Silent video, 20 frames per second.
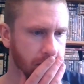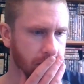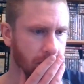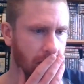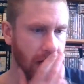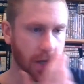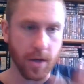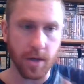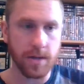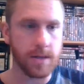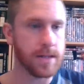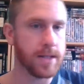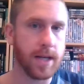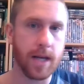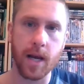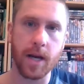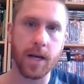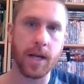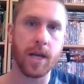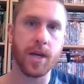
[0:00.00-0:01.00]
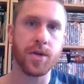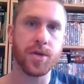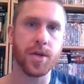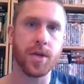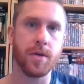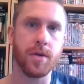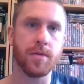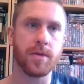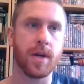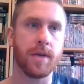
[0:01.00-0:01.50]
I couldn't see any
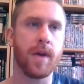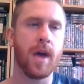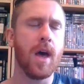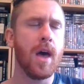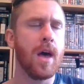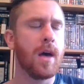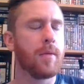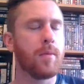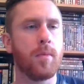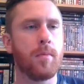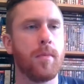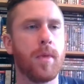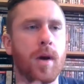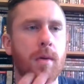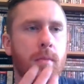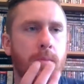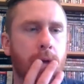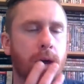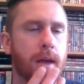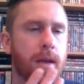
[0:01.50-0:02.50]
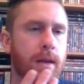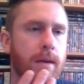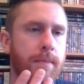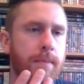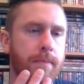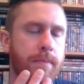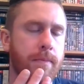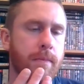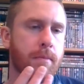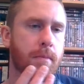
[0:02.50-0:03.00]
issues. My
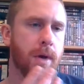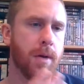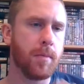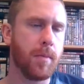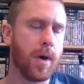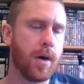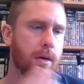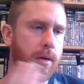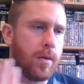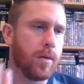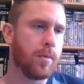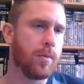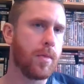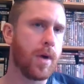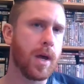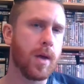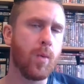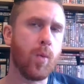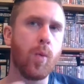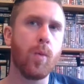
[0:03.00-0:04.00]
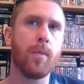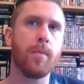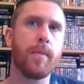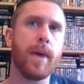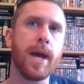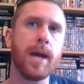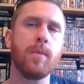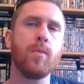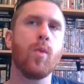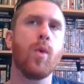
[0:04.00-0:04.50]

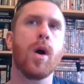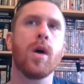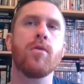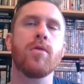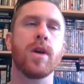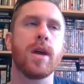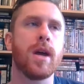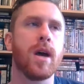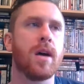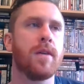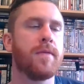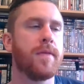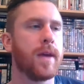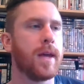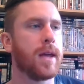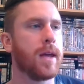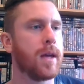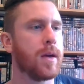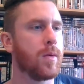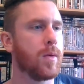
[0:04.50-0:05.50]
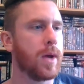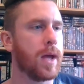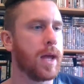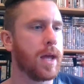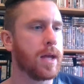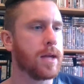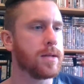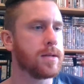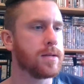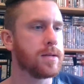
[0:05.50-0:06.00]
main worry, I think,
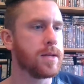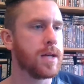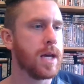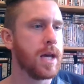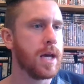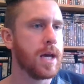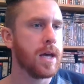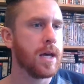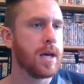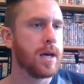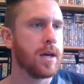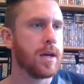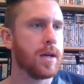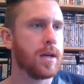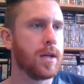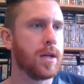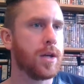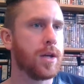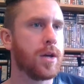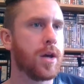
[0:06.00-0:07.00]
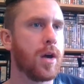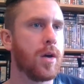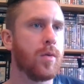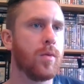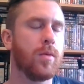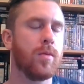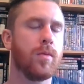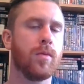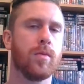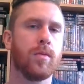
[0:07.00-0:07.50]
is you
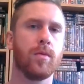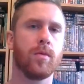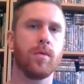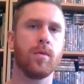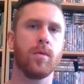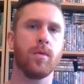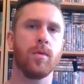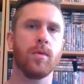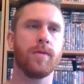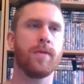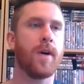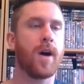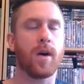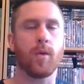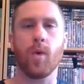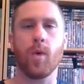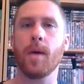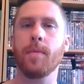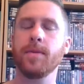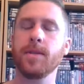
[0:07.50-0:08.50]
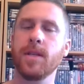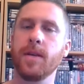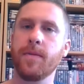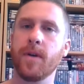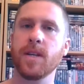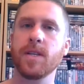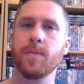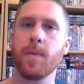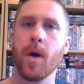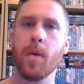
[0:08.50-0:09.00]
know, fuck, what happens if
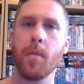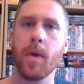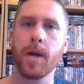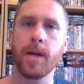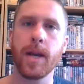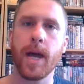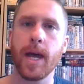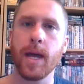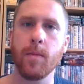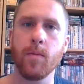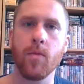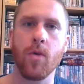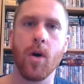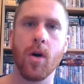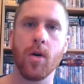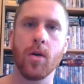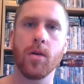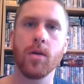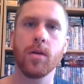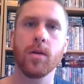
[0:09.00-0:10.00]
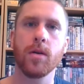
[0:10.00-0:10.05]
I spelt my name wrong?